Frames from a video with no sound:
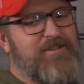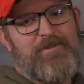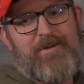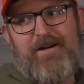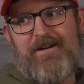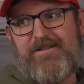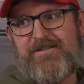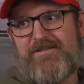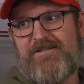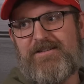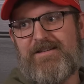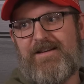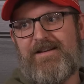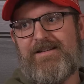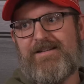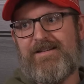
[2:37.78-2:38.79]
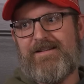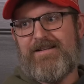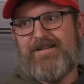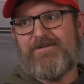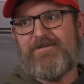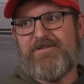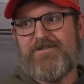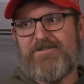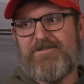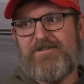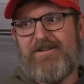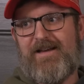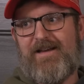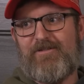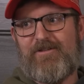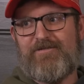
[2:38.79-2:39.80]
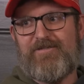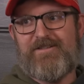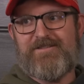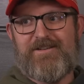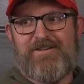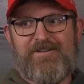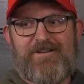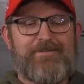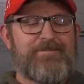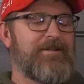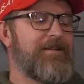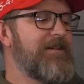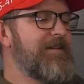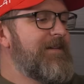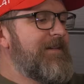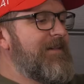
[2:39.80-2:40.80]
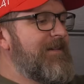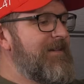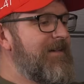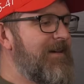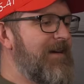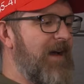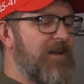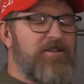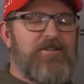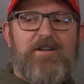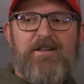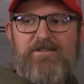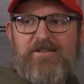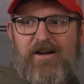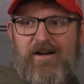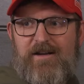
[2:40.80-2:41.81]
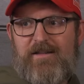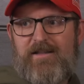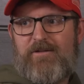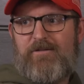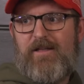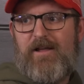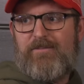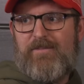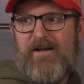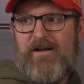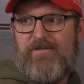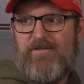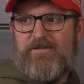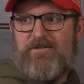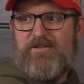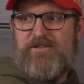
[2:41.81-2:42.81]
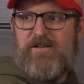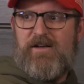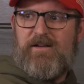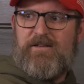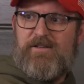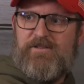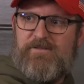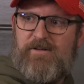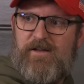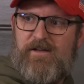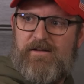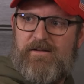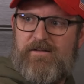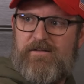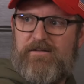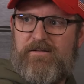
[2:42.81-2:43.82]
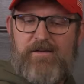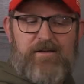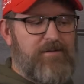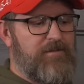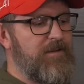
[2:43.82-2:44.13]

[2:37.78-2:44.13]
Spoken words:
experience it, and we'll just do that, have a little fun. Sound good? And you can talk, I think, without a microphone. Just talk this way. Yeah,